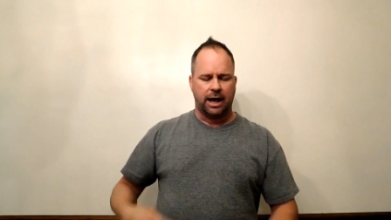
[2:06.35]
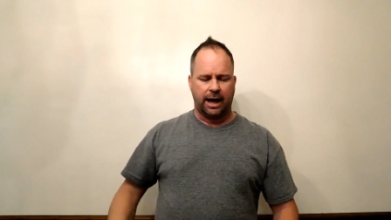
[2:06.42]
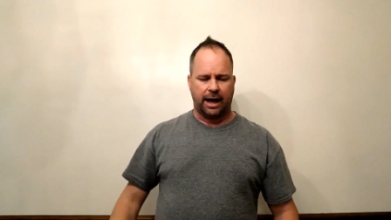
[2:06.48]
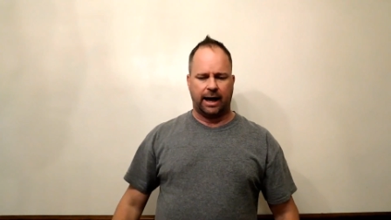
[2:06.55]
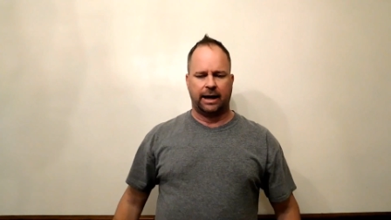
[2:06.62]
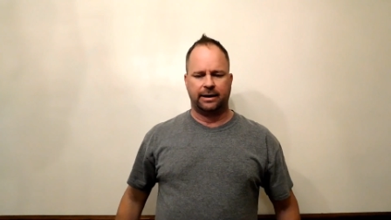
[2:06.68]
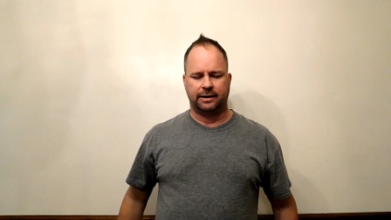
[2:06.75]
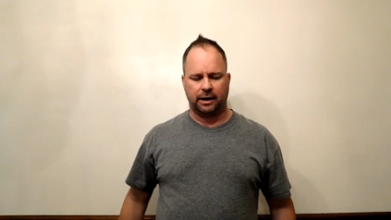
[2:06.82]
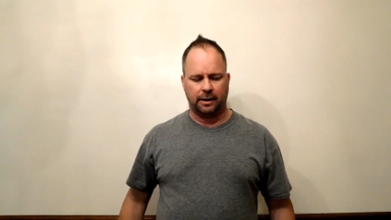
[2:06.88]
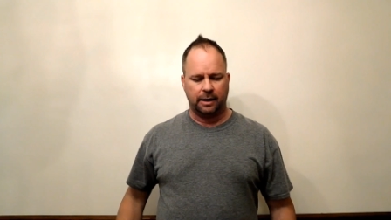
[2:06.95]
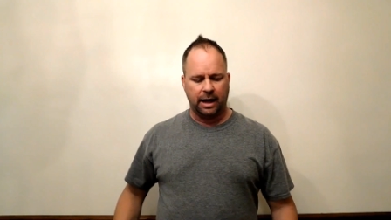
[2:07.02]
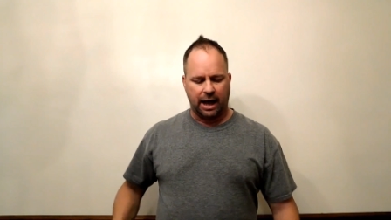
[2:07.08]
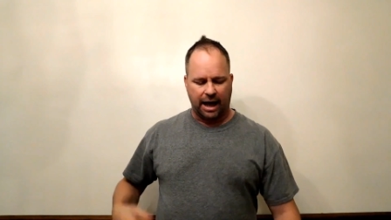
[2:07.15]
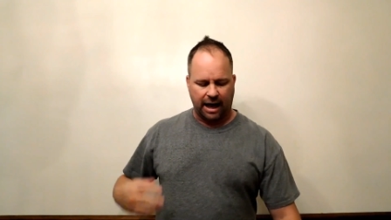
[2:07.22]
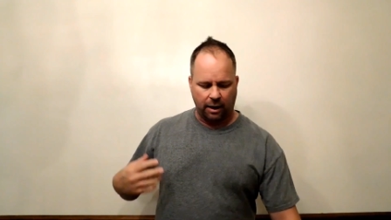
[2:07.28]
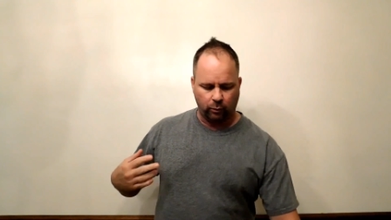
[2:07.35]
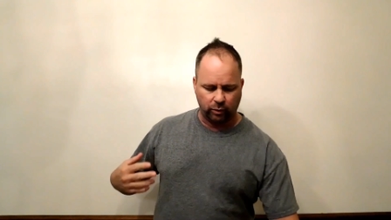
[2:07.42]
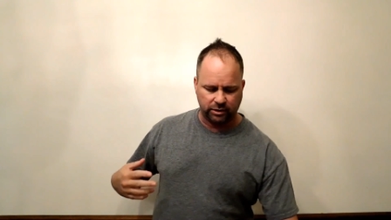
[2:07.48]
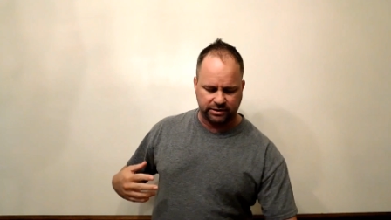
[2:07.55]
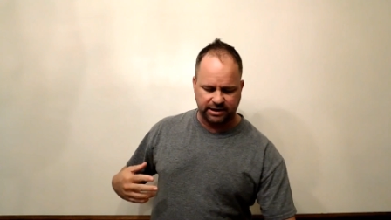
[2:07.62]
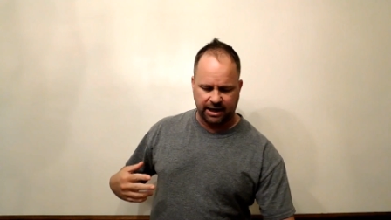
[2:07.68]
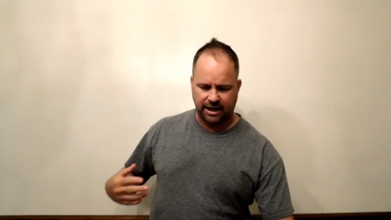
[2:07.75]
And uh, I
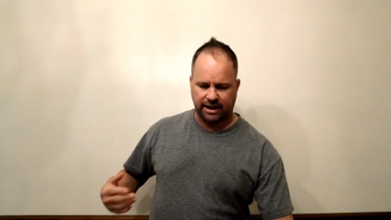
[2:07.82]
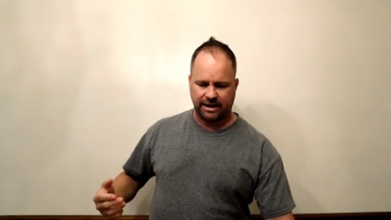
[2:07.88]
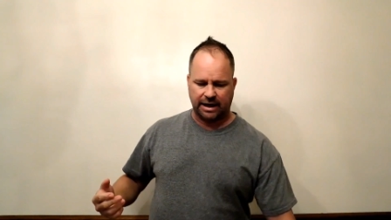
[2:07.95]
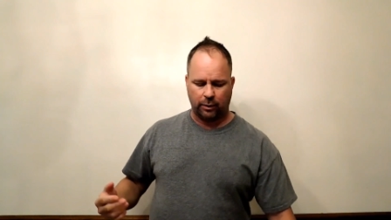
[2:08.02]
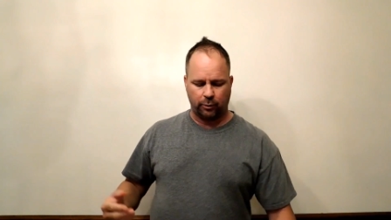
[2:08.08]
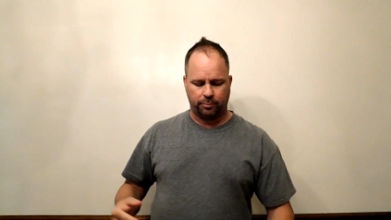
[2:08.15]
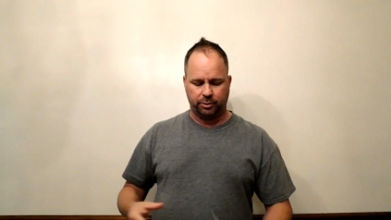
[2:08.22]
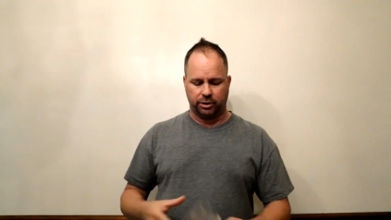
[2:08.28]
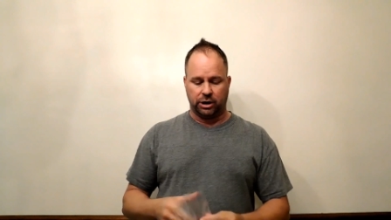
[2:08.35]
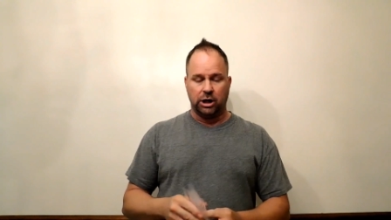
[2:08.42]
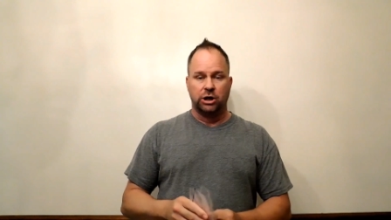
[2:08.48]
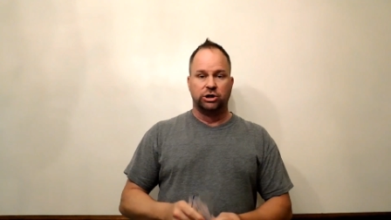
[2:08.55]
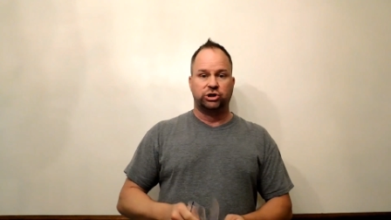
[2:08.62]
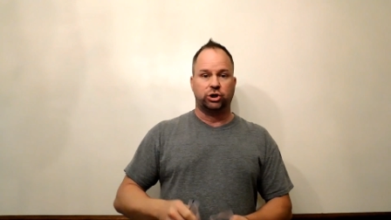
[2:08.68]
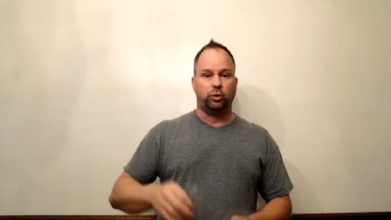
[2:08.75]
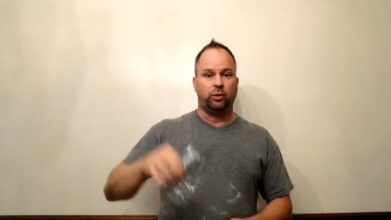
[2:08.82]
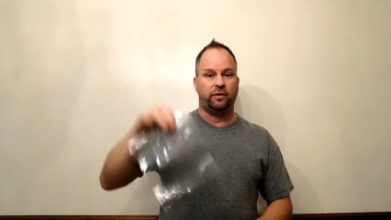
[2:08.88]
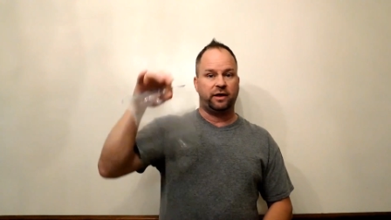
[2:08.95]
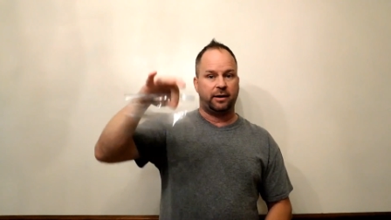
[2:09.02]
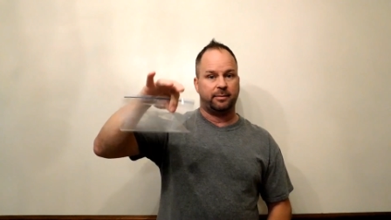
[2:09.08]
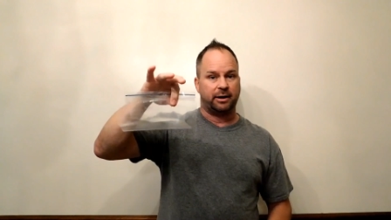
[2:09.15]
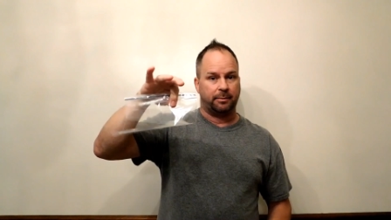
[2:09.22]
would take and I would put two of
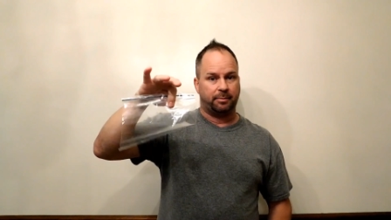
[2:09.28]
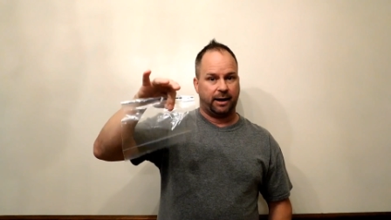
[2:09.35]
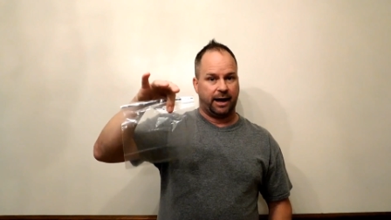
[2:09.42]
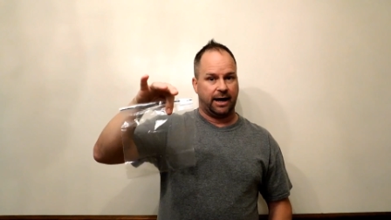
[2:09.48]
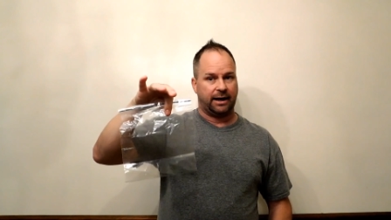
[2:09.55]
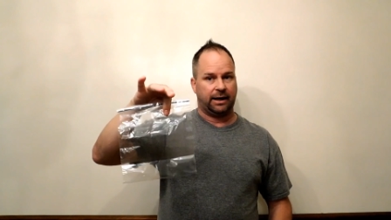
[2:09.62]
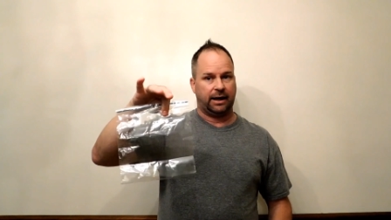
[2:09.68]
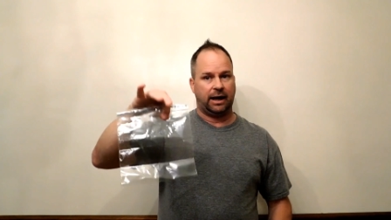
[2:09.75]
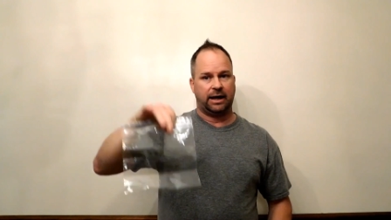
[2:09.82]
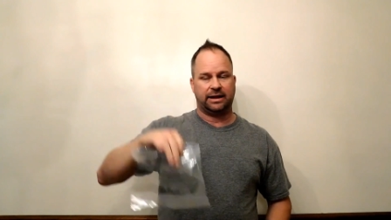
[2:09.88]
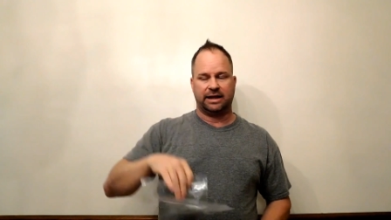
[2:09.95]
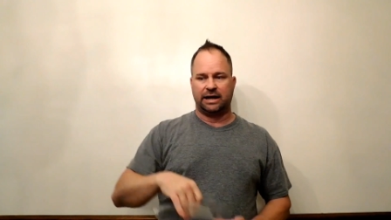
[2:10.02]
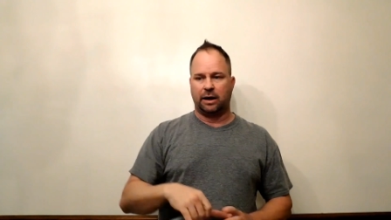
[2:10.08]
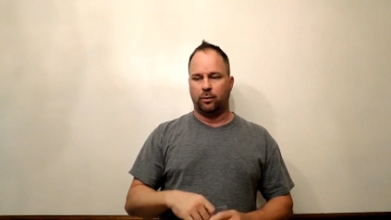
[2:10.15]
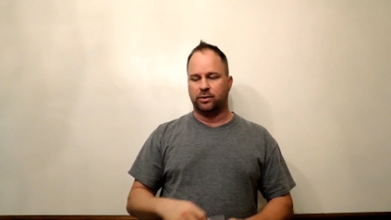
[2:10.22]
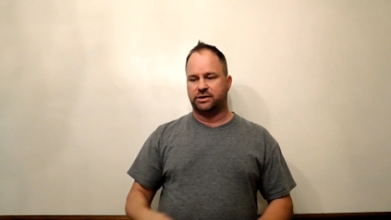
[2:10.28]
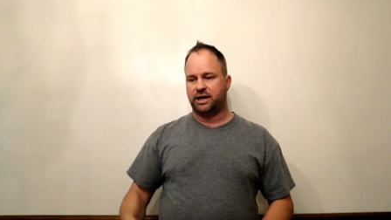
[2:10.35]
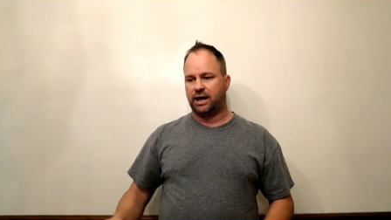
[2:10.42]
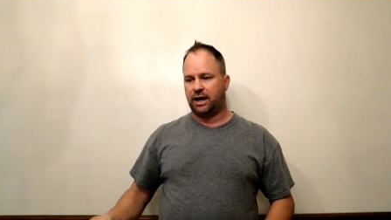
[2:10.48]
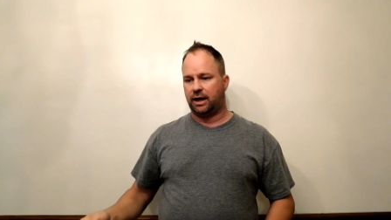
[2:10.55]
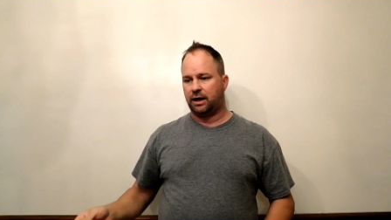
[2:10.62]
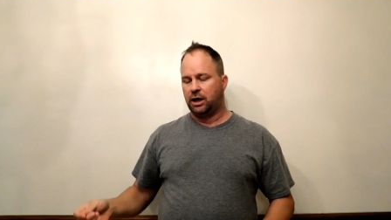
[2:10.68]
them in a baggie, and then I would
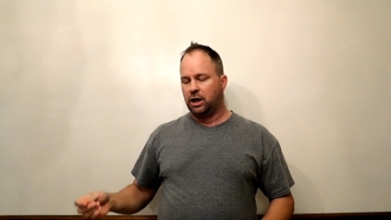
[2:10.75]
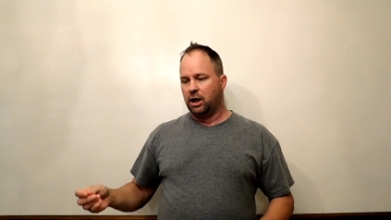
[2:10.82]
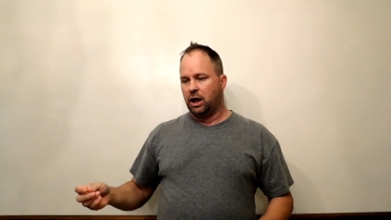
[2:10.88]
take